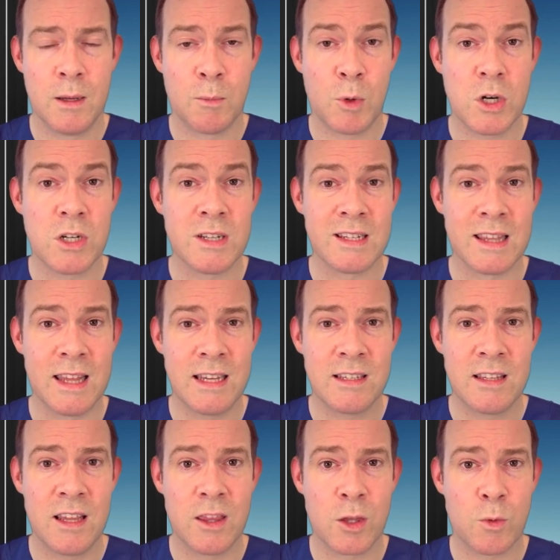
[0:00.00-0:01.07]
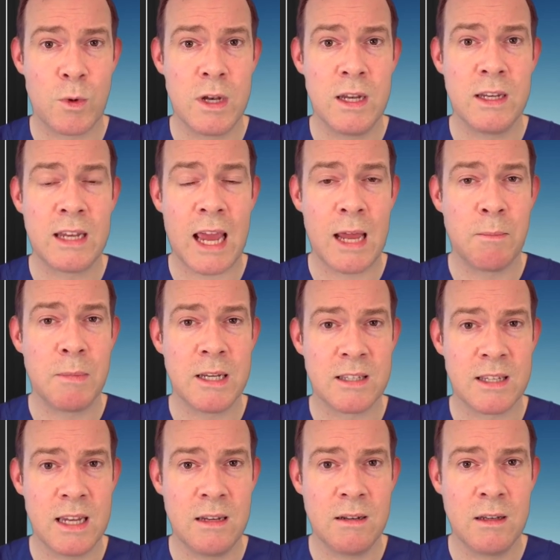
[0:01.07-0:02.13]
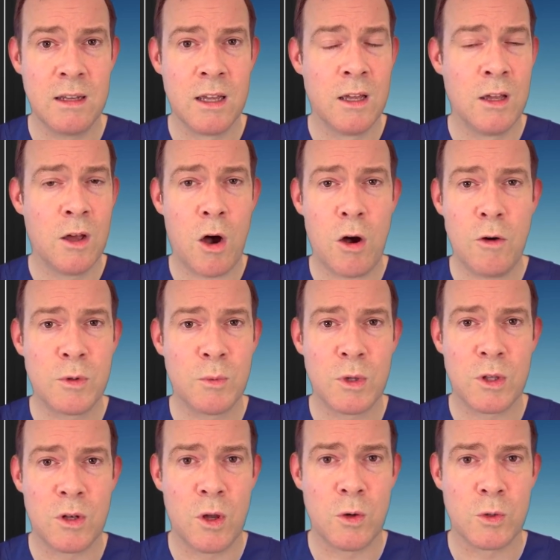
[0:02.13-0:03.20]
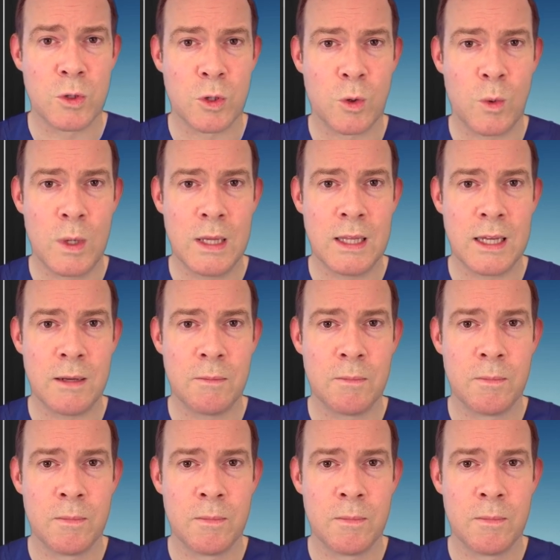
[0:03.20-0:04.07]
Pressures less than 3 can be seen, often with no sequelae.